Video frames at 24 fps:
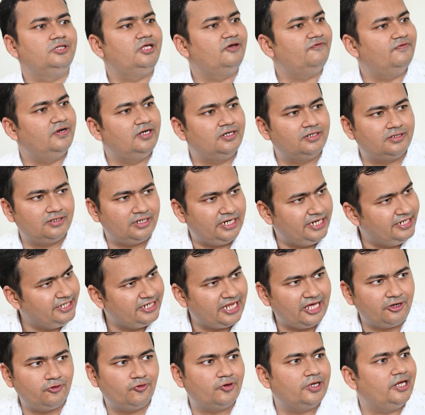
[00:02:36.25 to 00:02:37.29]
they will
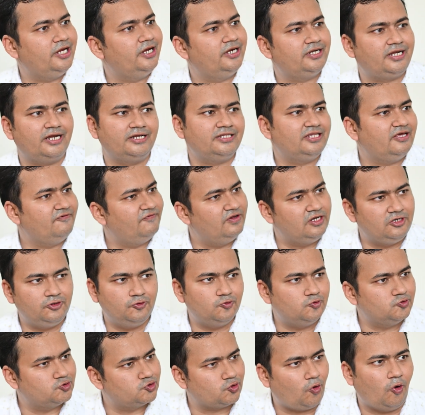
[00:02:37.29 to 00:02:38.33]
interrogate and they will
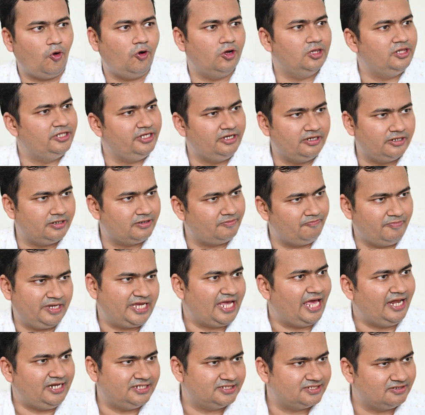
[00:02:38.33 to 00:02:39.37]
use all their
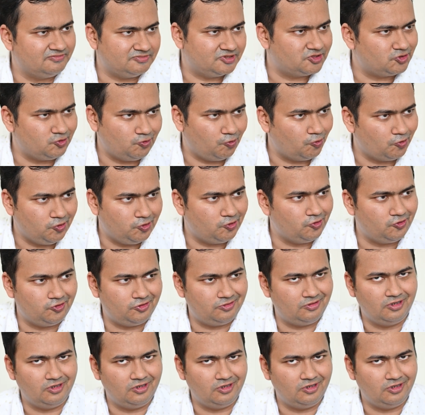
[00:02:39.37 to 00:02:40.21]
mechanisms known